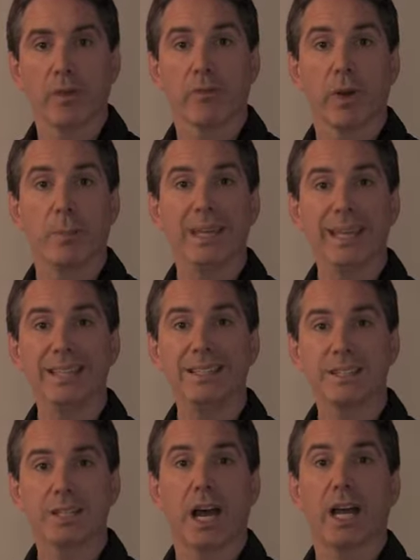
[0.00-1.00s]
From
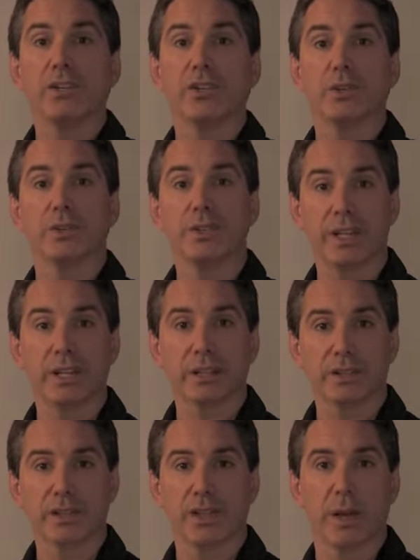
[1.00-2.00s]
inside your
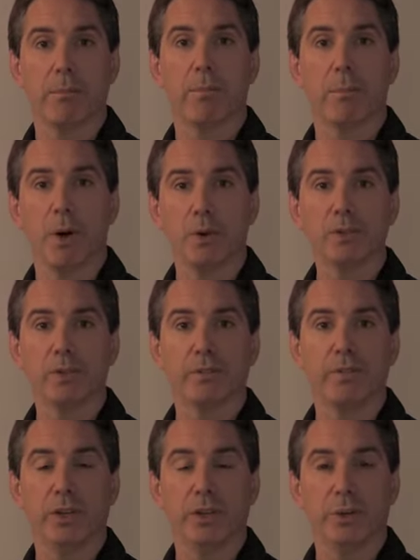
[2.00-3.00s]
dealership, most
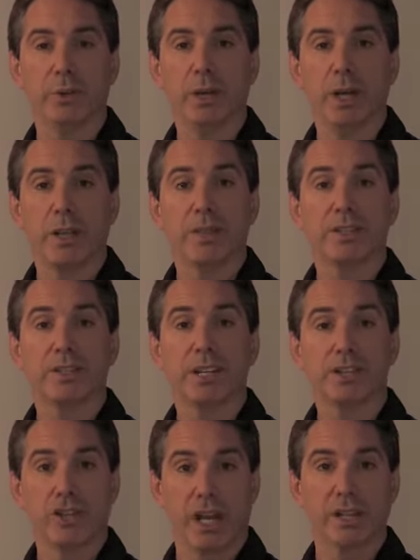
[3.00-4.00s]
of you, the
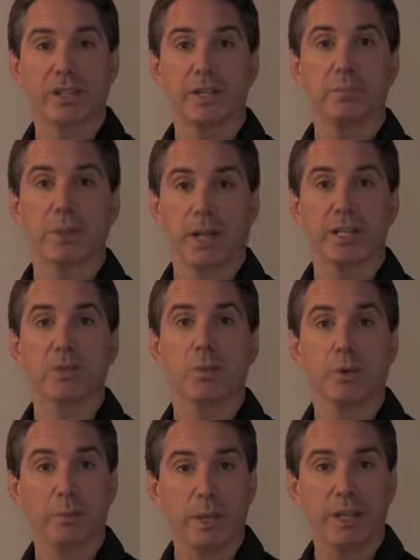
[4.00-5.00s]
suggested place
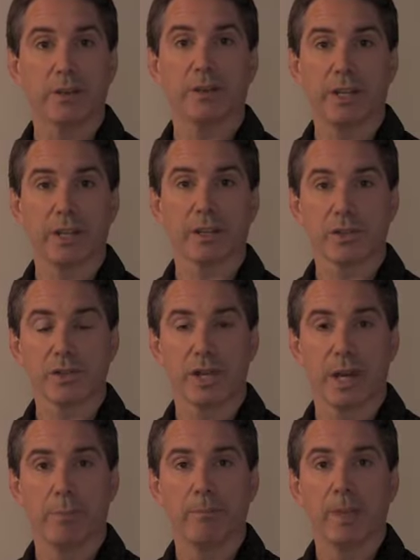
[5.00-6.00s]
will be your
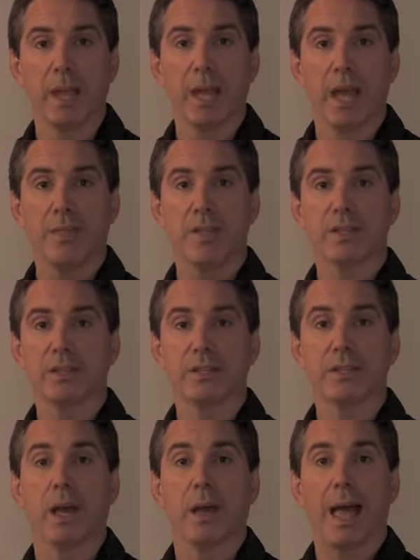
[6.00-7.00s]
dealership. And this
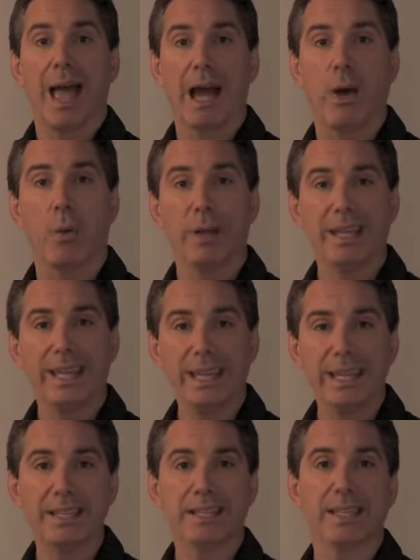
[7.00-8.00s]
is how
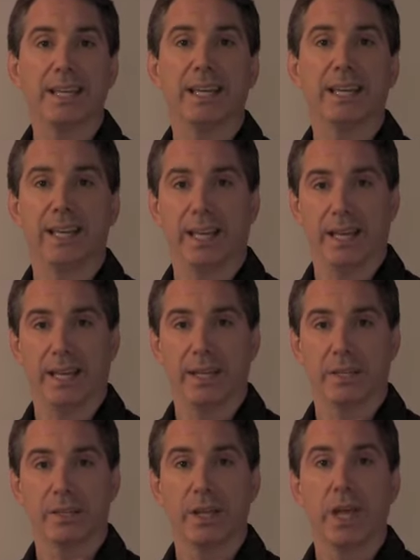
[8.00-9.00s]
easy it
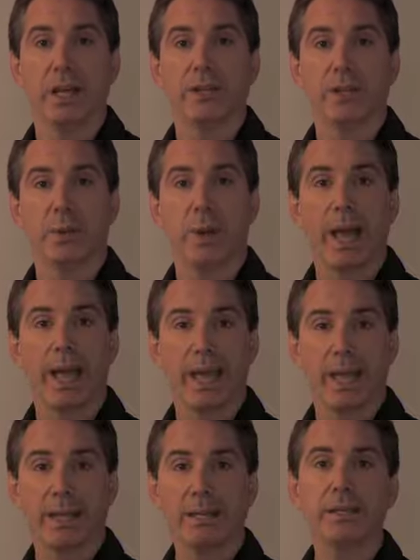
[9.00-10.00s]
is to
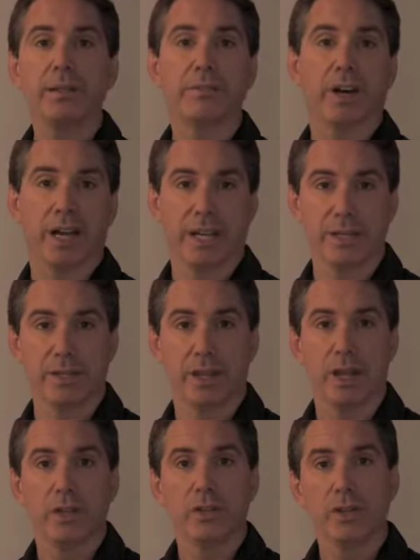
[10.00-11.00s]
hand a device
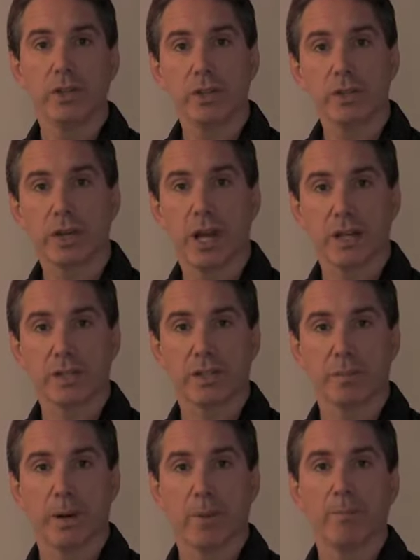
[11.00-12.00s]
to your
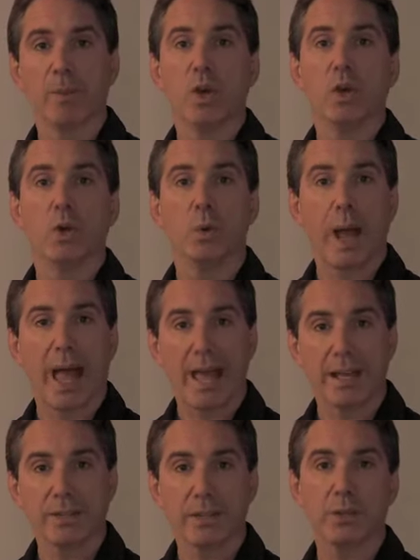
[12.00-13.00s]
customer who
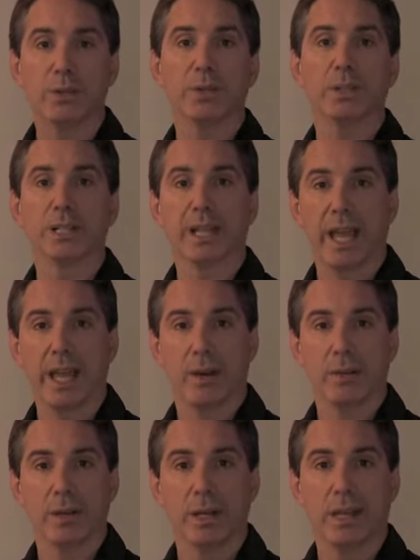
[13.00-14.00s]
has a Google
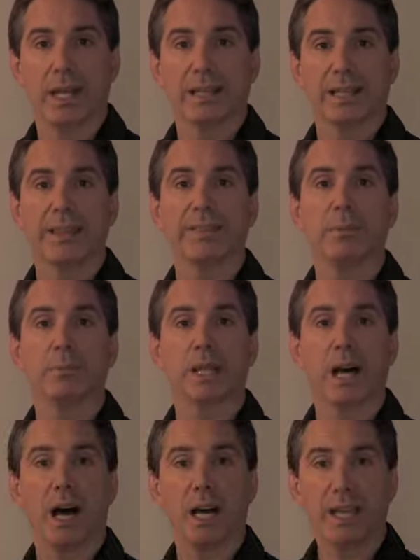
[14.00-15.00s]
account. Let them
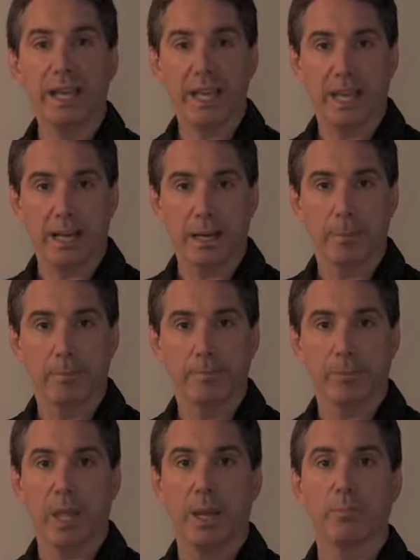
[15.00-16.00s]
log in
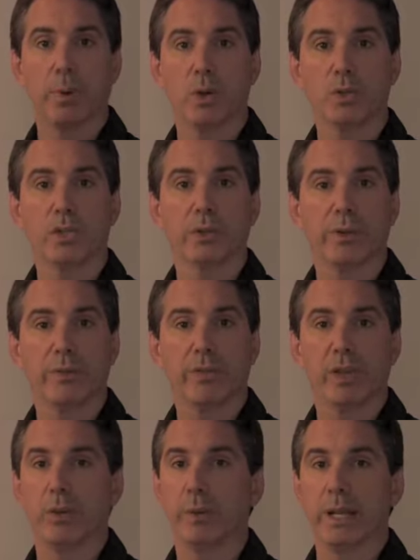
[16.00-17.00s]
and post a
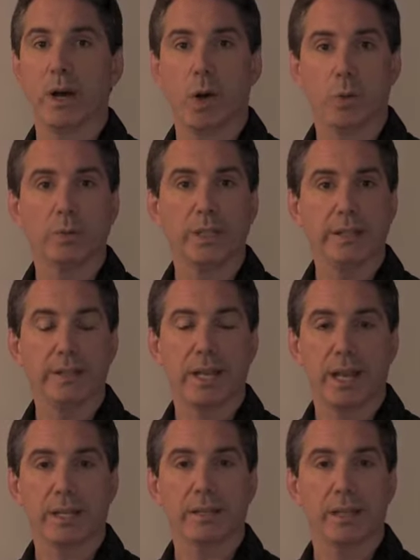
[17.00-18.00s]
review. It only
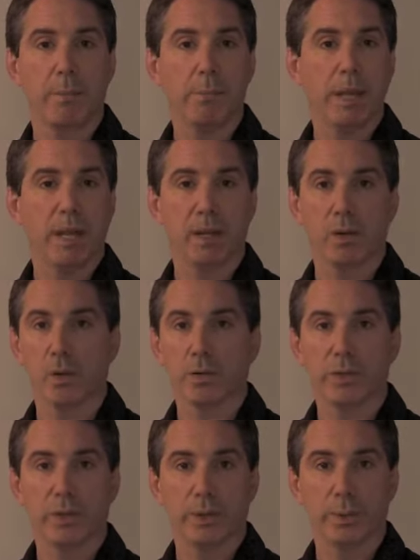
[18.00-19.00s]
takes a minute or
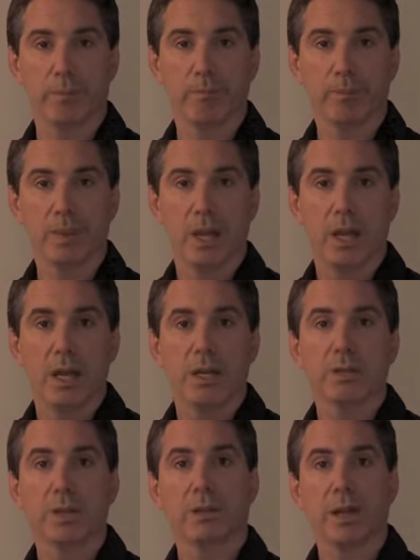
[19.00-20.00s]
two.
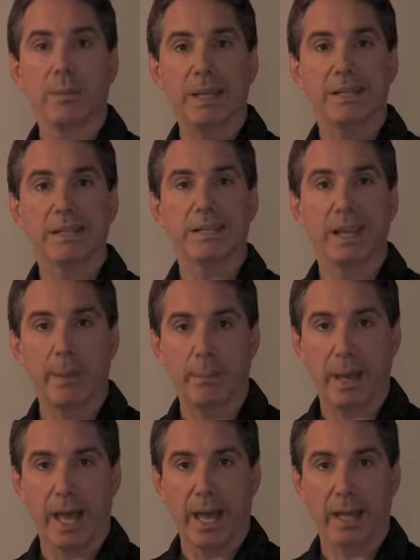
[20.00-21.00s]
So let me step
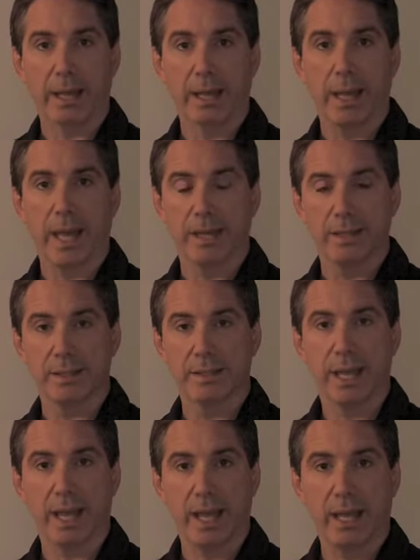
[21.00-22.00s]
back and
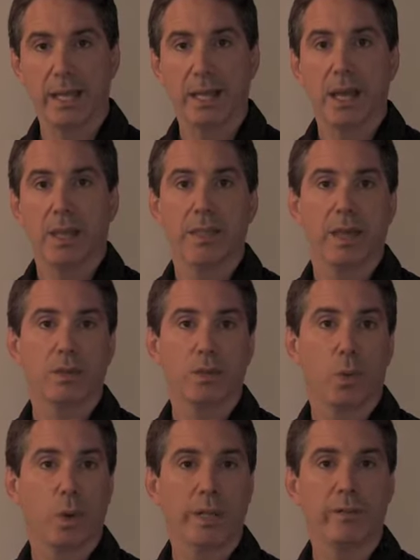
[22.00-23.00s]
say that
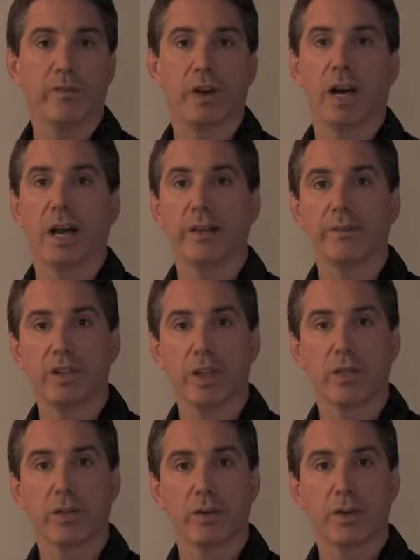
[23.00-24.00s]
25 to
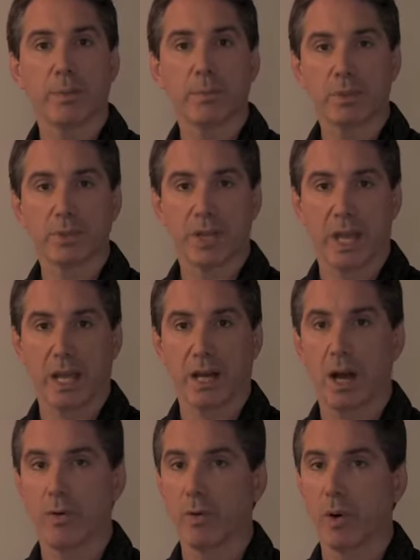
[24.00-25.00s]
30%
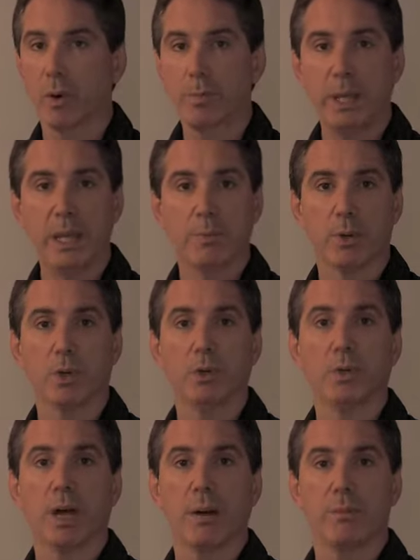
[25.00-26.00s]
of all people
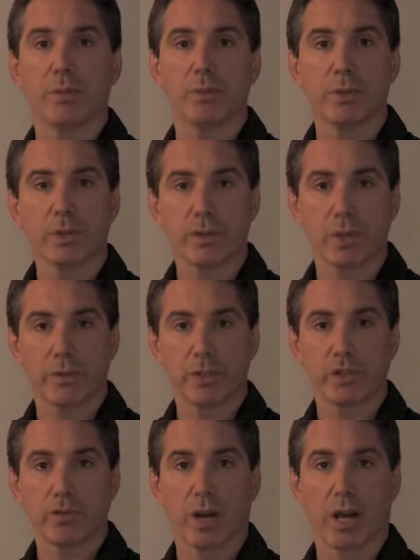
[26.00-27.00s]
who come through the
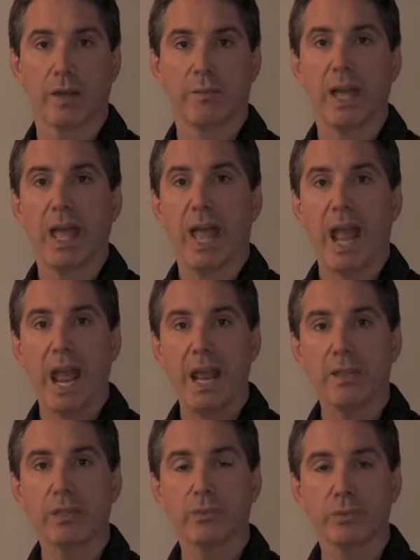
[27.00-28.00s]
service drive
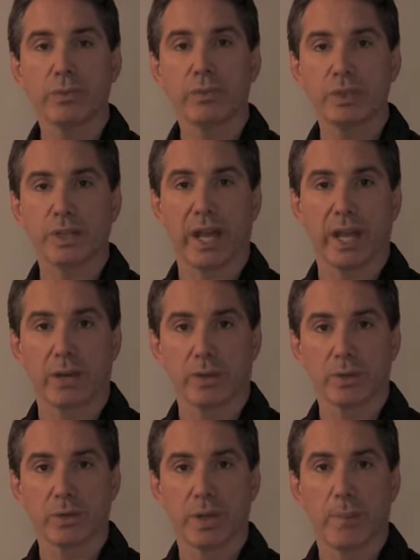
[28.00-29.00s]
and through
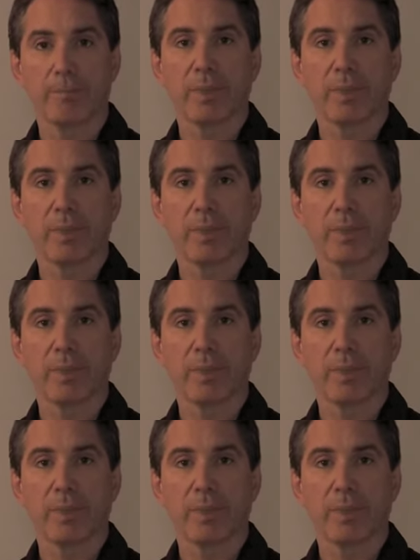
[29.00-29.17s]
sales